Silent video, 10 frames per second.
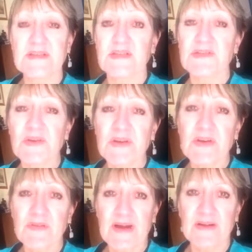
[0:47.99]
is to turn
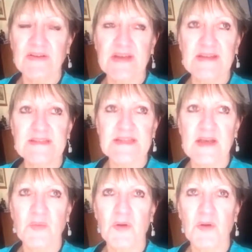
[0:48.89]
it around and say,